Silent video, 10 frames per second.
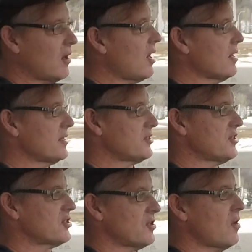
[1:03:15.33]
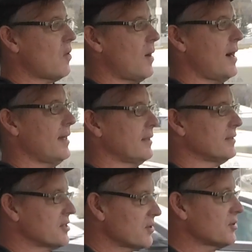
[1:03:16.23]
car is just so quiet
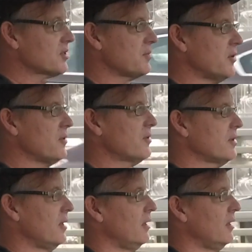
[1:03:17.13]
and so smooth.